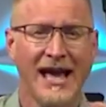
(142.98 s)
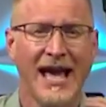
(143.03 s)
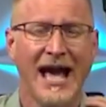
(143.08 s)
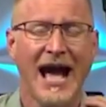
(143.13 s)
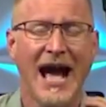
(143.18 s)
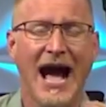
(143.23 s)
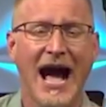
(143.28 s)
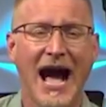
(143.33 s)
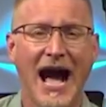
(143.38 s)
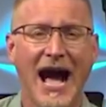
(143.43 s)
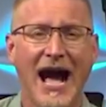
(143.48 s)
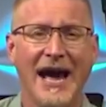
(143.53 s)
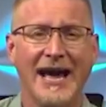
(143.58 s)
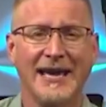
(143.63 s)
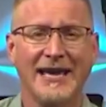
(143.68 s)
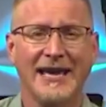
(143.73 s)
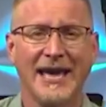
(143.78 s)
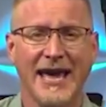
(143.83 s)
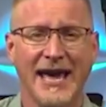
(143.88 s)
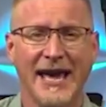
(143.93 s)
I
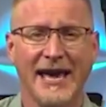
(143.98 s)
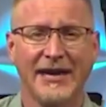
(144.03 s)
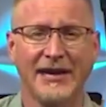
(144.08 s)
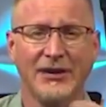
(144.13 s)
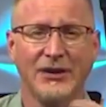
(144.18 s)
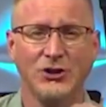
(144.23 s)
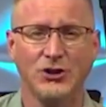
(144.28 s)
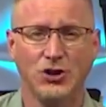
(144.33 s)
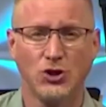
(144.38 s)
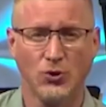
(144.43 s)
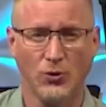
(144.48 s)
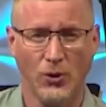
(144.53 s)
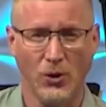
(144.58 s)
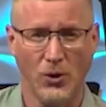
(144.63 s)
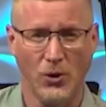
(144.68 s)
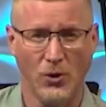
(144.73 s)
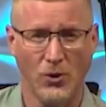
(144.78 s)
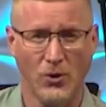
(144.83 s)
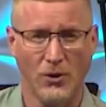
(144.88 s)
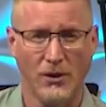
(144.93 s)
can't
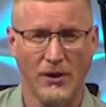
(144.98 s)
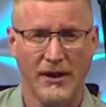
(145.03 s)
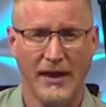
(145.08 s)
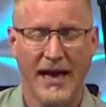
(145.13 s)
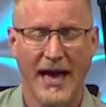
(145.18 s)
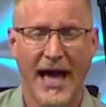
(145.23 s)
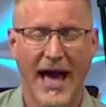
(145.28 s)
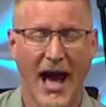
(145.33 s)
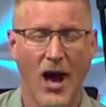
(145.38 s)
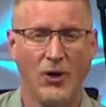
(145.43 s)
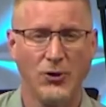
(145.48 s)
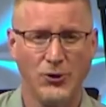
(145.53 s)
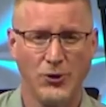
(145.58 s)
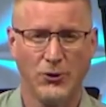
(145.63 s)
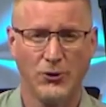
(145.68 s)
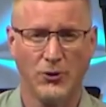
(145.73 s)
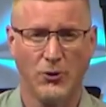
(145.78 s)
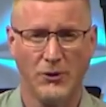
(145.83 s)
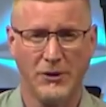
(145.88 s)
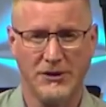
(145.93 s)
control how you're
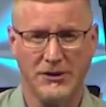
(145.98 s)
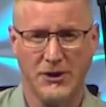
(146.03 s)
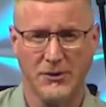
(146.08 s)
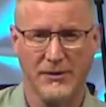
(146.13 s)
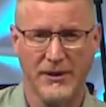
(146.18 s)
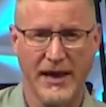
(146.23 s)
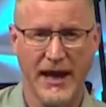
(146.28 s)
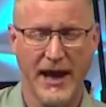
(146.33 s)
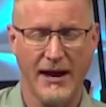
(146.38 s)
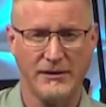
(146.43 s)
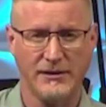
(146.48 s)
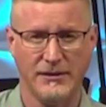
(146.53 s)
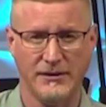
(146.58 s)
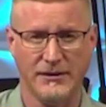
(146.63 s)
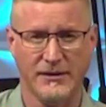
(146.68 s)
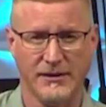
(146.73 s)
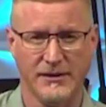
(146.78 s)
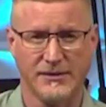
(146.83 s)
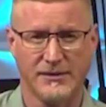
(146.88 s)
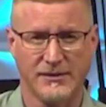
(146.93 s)
going to react to
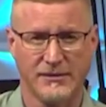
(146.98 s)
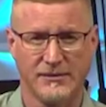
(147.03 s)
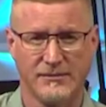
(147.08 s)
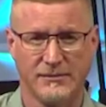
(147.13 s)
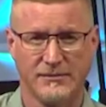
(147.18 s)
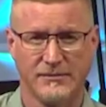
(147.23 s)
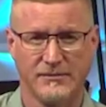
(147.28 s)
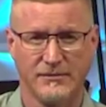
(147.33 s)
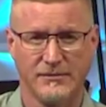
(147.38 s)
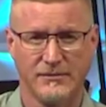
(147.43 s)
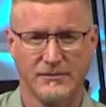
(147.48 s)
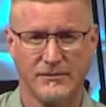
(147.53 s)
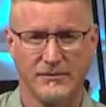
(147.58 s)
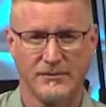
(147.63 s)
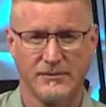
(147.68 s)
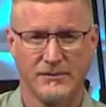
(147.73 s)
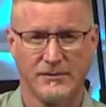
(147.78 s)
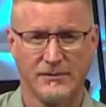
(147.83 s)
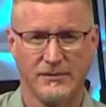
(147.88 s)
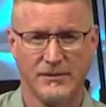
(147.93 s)
this.
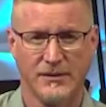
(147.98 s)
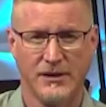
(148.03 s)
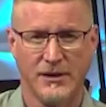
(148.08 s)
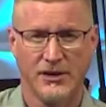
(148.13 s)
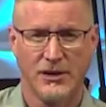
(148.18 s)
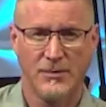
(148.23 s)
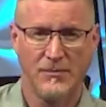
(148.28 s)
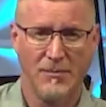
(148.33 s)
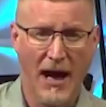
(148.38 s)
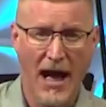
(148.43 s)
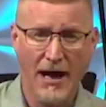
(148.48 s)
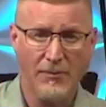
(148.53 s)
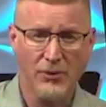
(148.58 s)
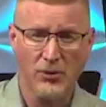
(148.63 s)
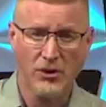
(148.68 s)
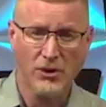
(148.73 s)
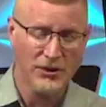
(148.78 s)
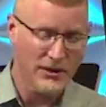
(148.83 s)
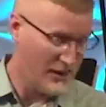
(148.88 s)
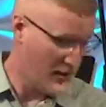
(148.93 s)
The Bible
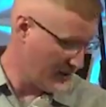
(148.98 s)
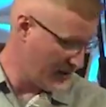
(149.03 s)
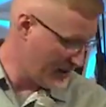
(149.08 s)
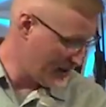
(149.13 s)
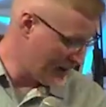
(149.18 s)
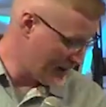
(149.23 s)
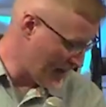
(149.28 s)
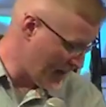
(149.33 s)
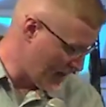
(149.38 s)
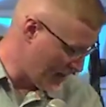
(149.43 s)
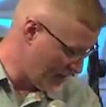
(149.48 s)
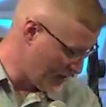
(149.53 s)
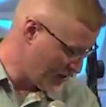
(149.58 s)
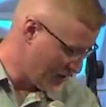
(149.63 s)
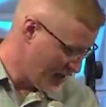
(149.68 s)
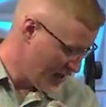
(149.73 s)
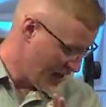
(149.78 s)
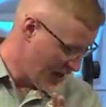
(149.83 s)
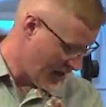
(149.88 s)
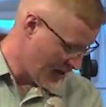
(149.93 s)
clearly says
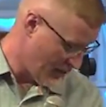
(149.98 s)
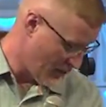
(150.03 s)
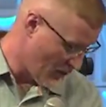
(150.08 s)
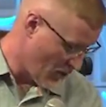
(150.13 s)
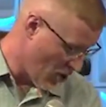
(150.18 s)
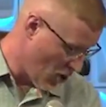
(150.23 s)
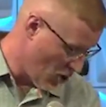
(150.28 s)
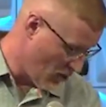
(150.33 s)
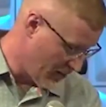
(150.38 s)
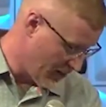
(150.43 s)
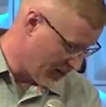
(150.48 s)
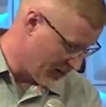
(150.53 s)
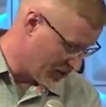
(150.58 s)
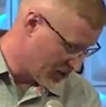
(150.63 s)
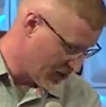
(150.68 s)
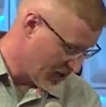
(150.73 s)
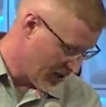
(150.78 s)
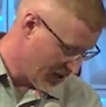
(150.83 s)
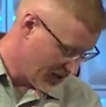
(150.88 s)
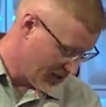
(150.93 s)
in Romans
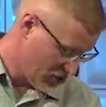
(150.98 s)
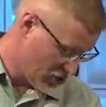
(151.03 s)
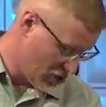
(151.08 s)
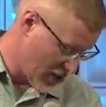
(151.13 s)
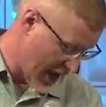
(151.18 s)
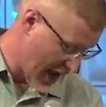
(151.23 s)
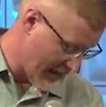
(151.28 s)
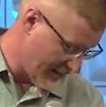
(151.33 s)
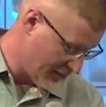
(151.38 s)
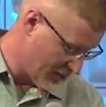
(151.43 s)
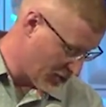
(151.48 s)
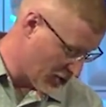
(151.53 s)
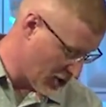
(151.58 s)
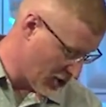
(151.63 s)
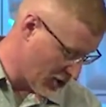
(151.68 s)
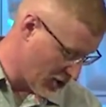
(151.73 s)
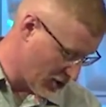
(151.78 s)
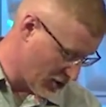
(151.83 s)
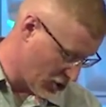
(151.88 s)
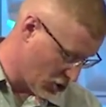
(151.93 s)

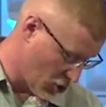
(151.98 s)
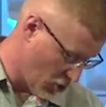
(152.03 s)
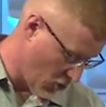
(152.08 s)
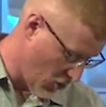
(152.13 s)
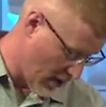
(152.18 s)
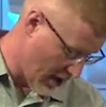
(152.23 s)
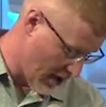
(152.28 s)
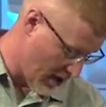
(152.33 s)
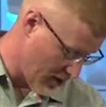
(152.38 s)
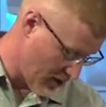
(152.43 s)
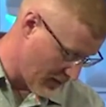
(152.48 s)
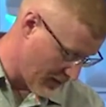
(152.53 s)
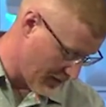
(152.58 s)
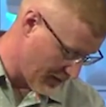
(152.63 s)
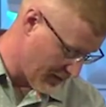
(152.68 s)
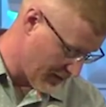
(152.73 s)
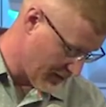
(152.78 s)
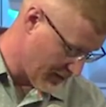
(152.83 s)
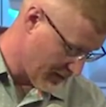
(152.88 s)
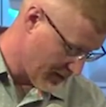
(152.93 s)
chapter 12,
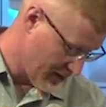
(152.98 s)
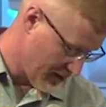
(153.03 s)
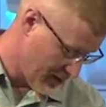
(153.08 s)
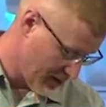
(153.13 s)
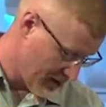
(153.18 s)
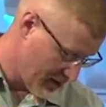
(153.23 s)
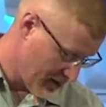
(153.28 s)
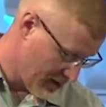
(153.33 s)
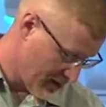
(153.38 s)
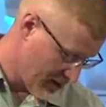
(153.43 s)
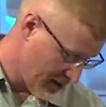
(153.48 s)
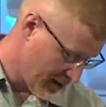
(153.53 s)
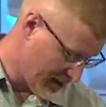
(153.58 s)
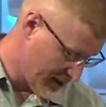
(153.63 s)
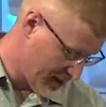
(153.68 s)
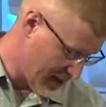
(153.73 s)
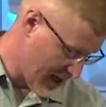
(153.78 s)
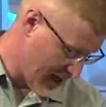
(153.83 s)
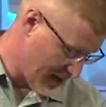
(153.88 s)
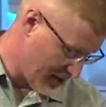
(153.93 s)
it
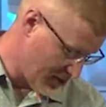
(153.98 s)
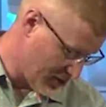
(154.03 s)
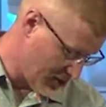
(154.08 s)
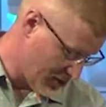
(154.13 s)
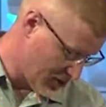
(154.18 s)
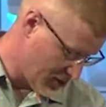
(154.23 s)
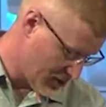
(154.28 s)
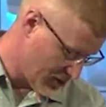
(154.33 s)
says,